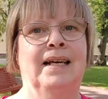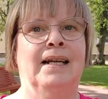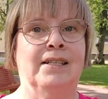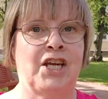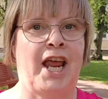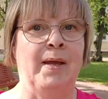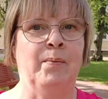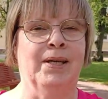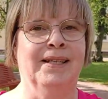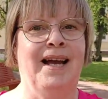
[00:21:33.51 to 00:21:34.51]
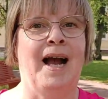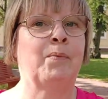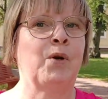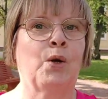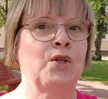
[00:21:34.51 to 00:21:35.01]
and shape,
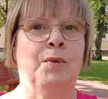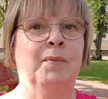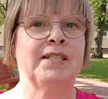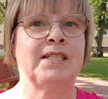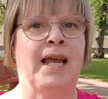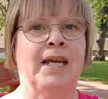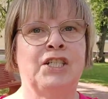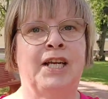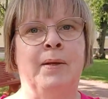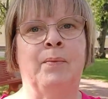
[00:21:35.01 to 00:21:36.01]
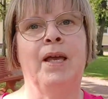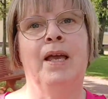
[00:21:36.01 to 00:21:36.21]
approximate shape.